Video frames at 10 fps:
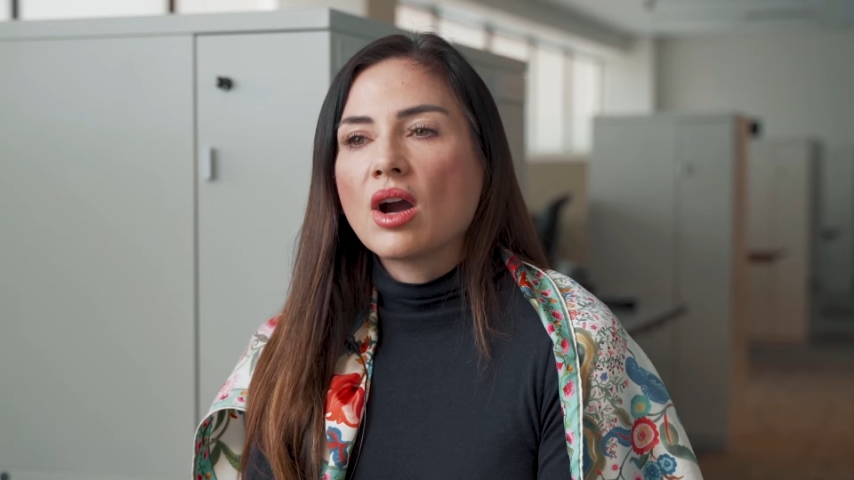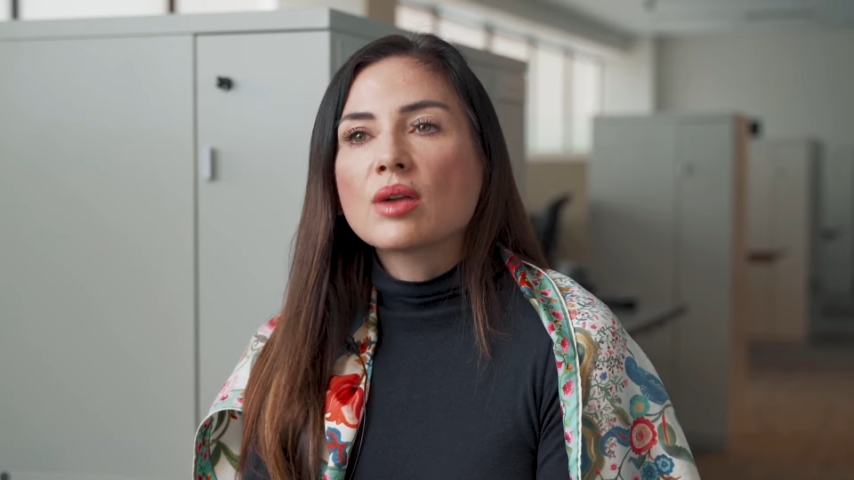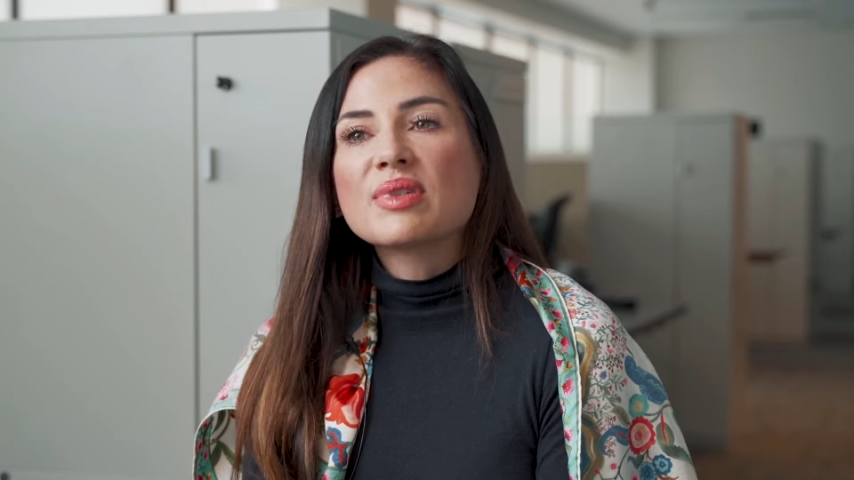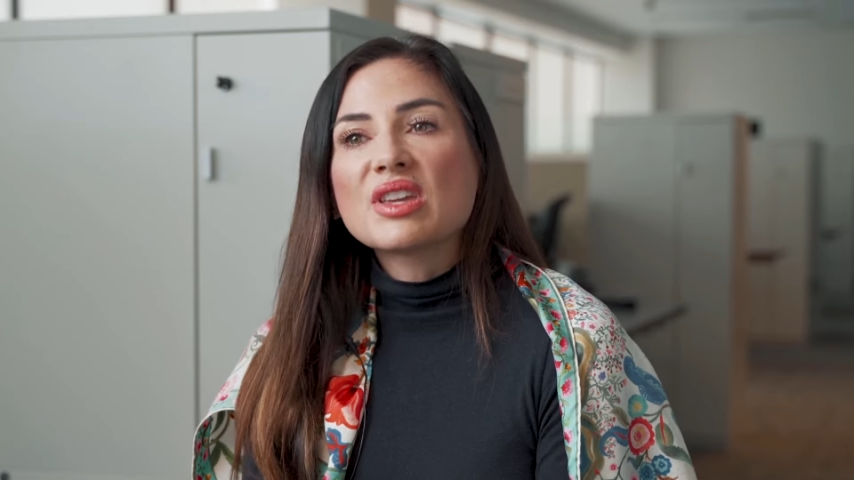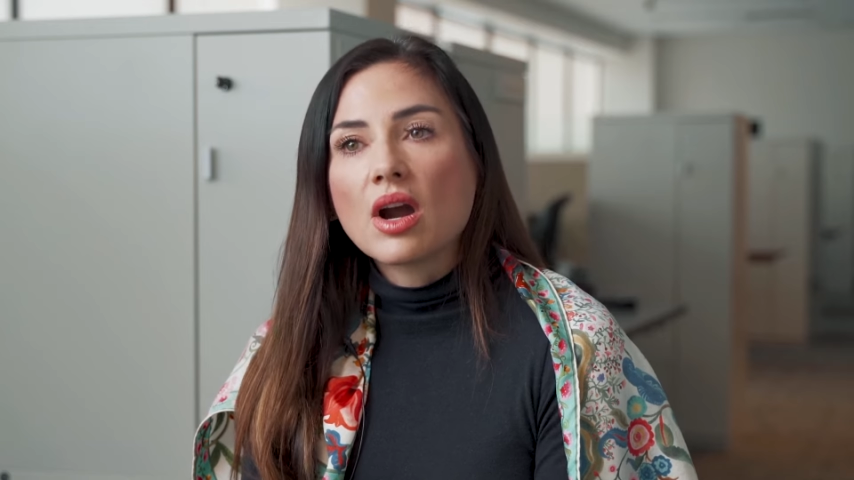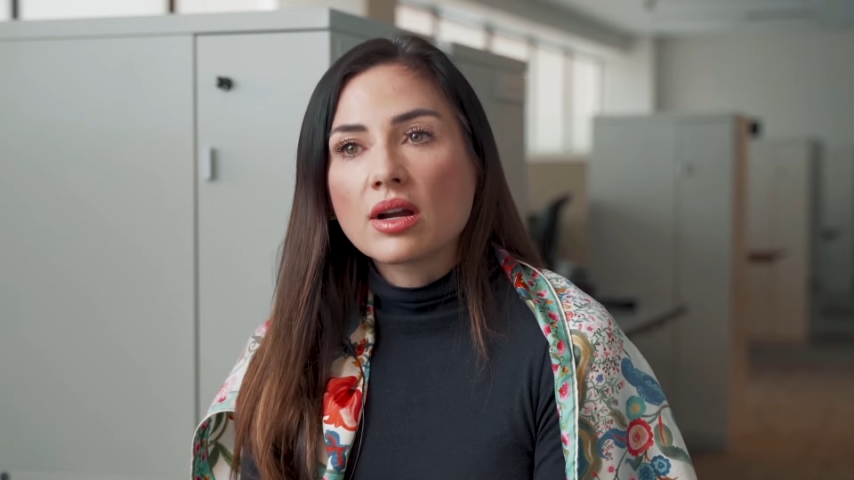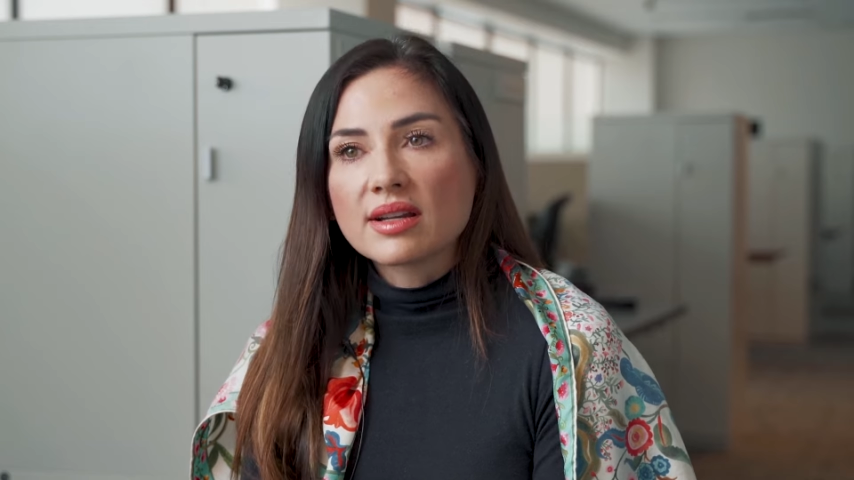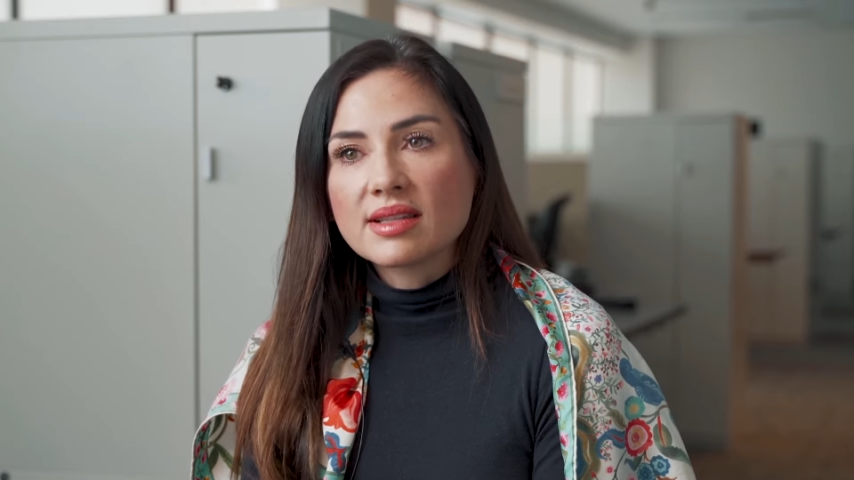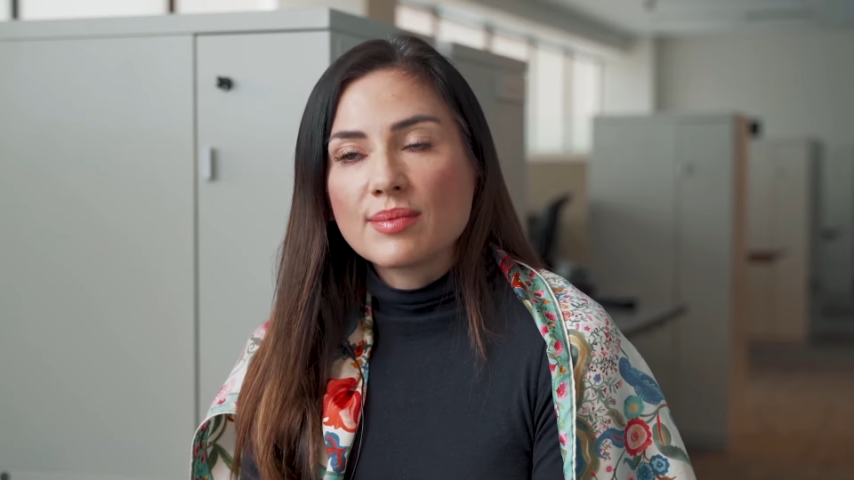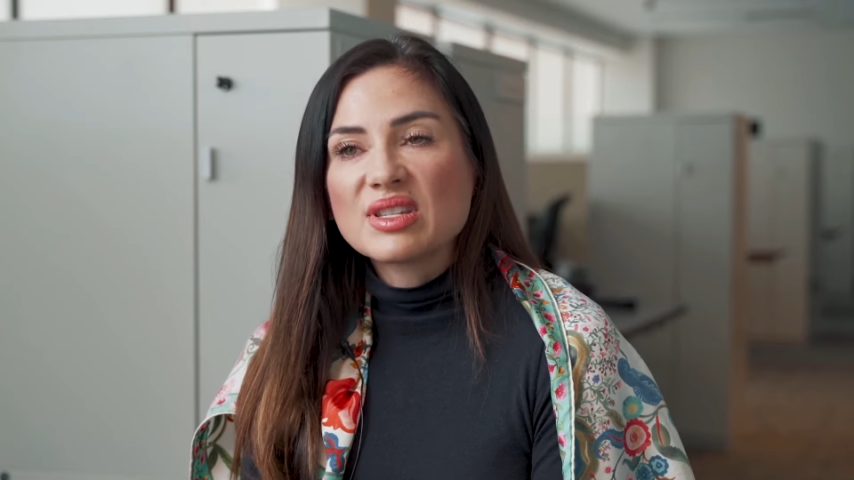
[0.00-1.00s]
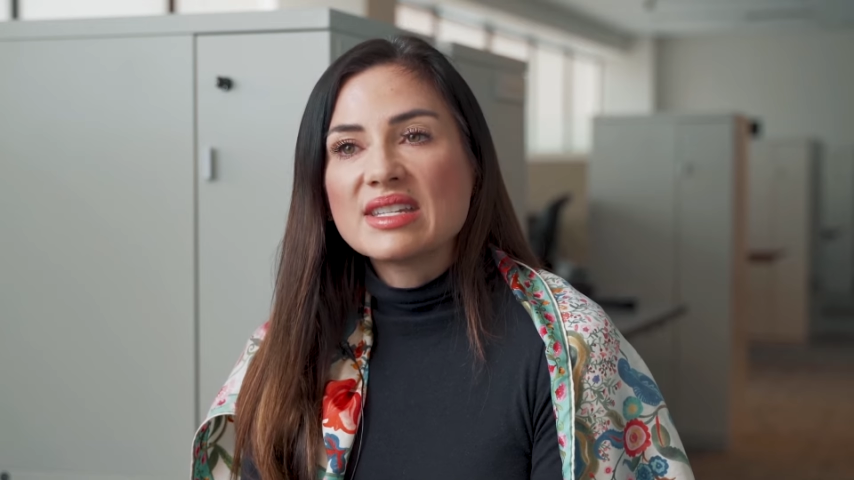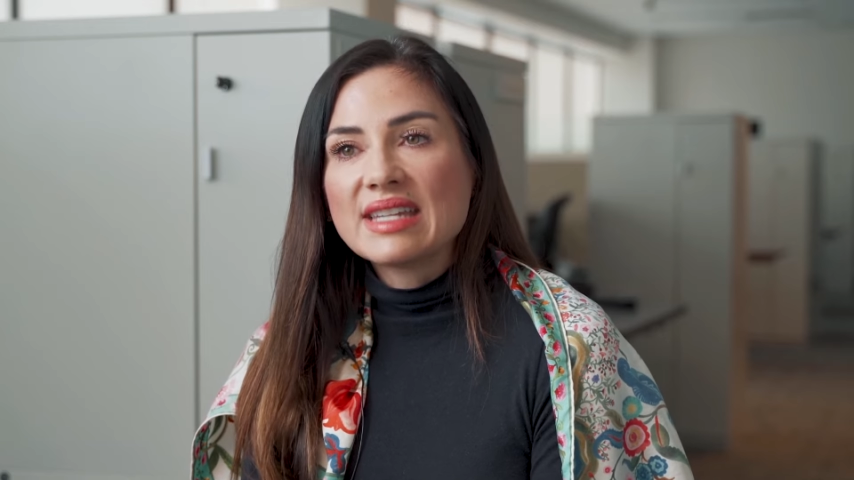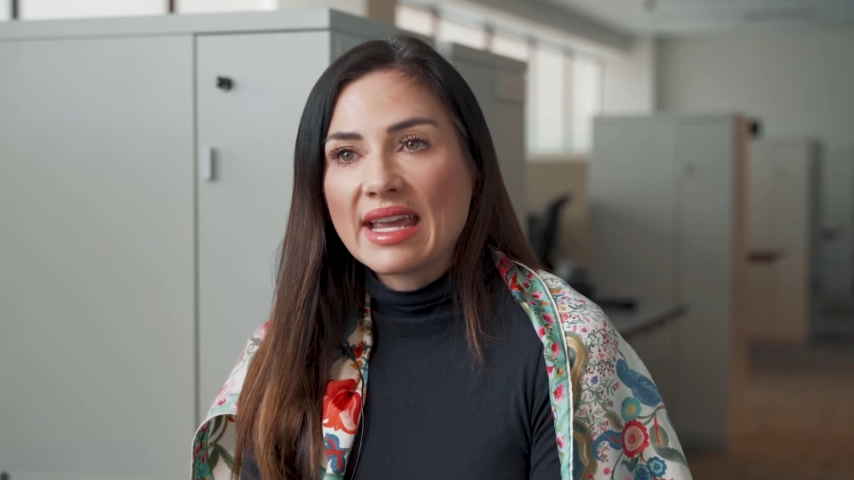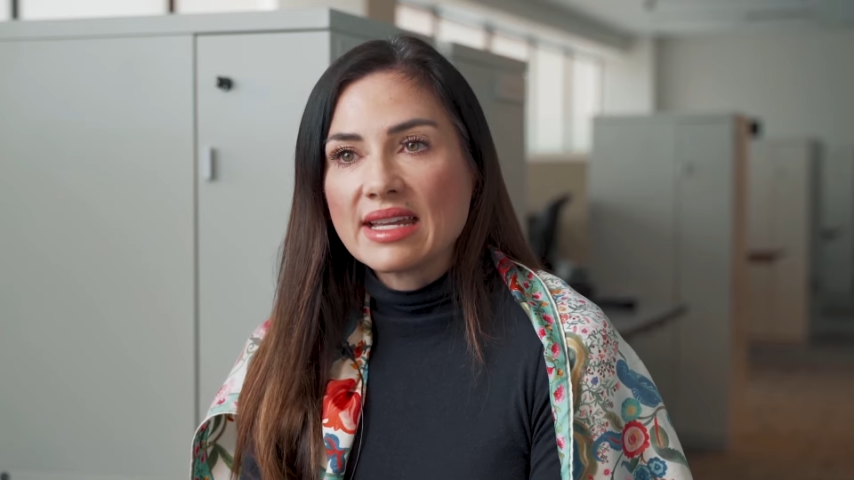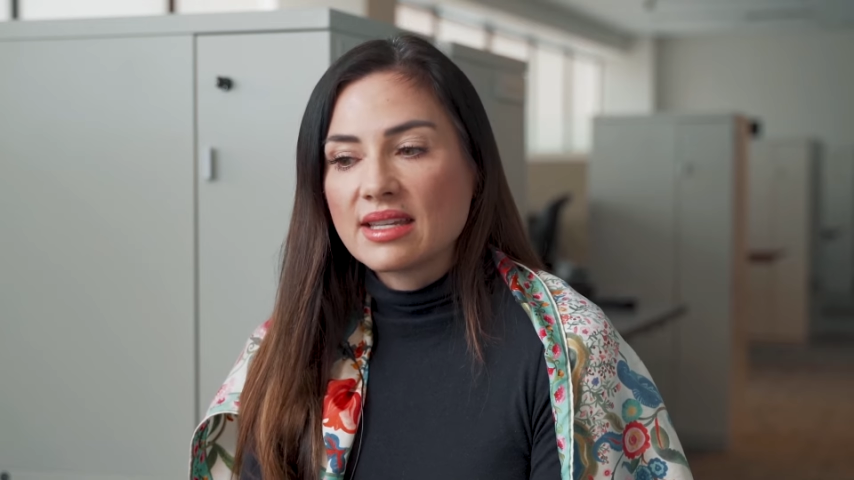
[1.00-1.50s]
RPR is up to
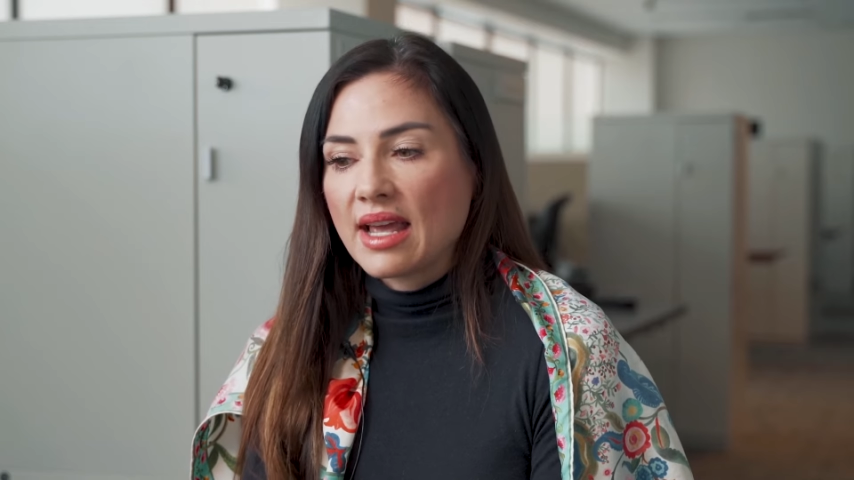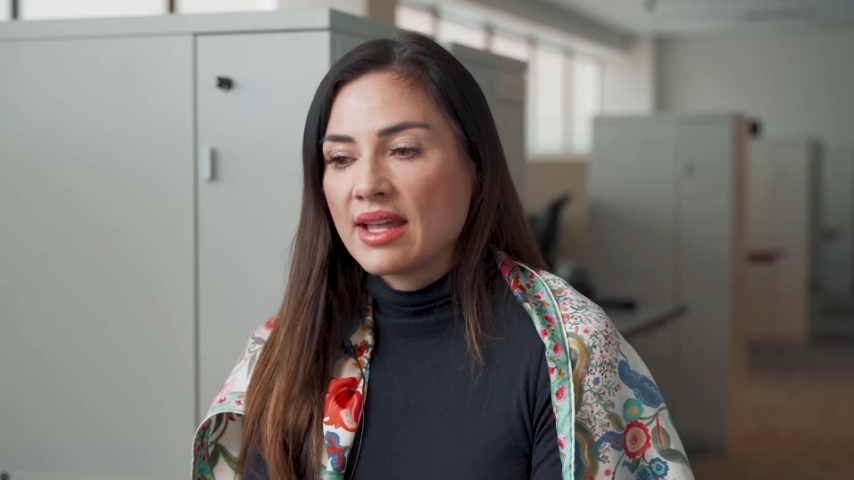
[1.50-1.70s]
date